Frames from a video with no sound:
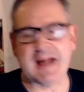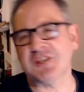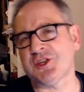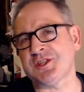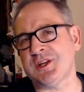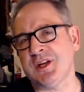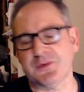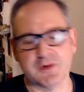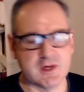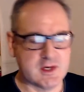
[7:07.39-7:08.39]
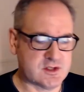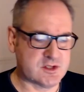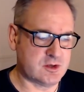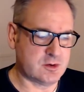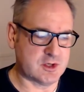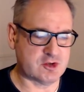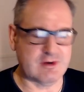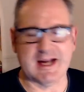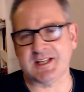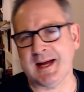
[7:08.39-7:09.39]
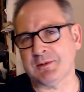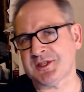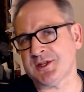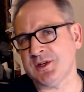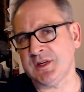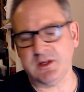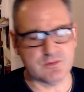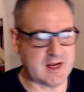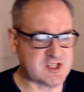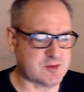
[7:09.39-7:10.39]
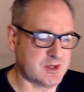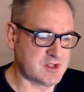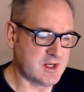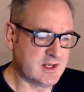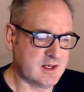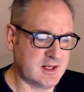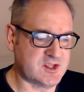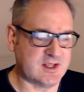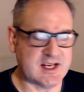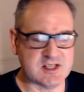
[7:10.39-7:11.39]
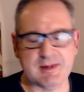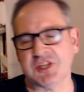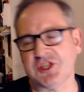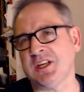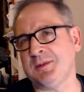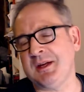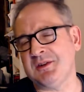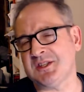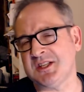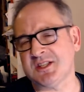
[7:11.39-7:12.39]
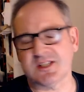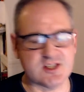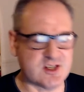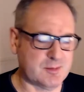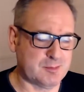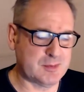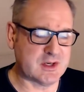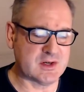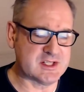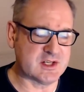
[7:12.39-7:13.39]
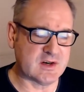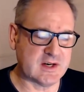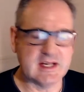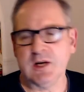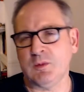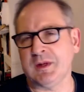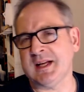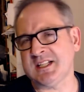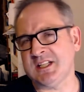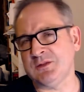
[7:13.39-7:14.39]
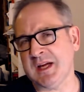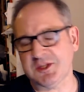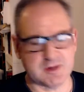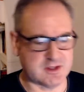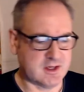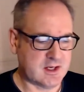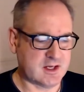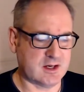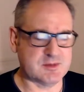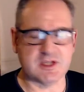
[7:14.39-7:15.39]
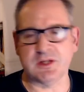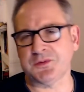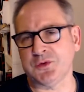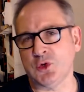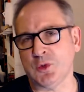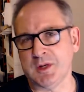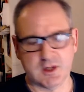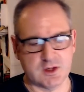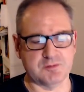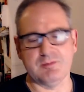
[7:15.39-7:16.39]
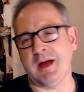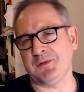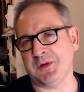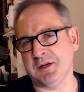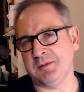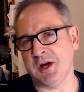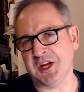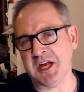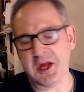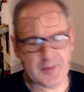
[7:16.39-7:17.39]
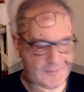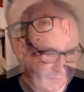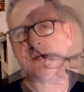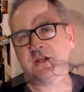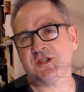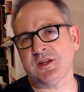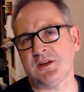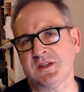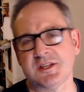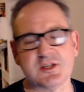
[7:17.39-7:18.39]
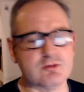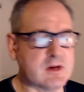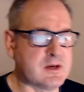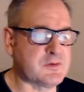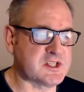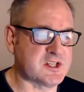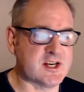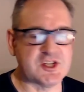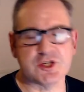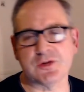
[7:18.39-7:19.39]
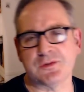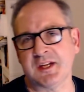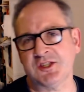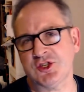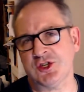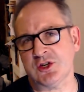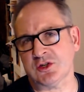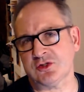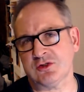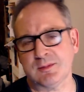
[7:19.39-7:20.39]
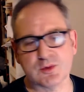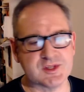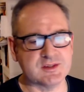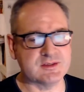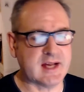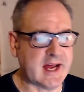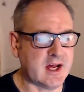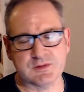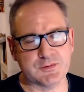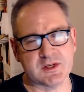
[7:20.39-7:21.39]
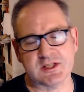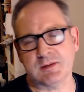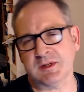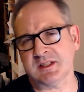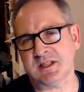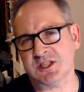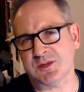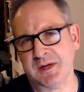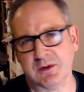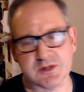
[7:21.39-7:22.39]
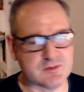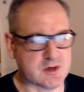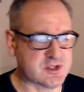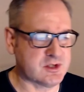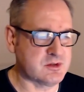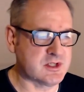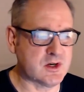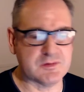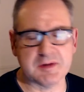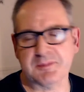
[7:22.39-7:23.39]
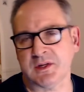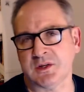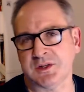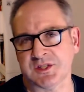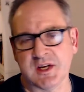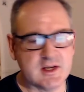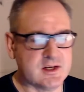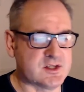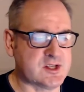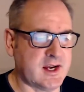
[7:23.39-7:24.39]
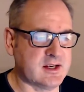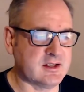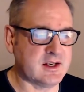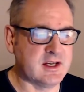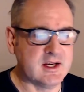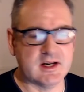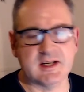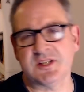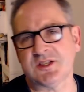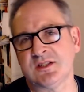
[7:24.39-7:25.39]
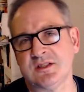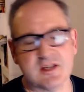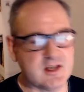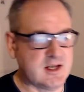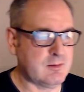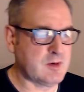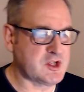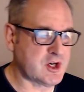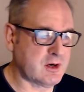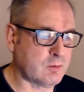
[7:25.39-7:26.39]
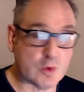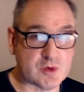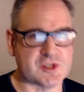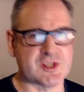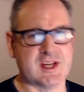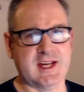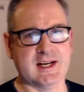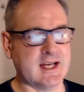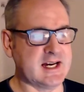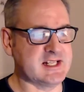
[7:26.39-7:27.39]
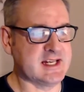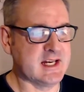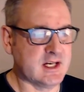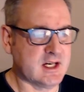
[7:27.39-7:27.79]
anxious enough to attract outside investment into their diminishing community to turn a blind eye when that investment comes in the form of mafia money. Now, the signs that a revisitation of their sharp troubles are there, firstly with the disappearance of our two diving partners, and secondly, an incident in which our water skiing lady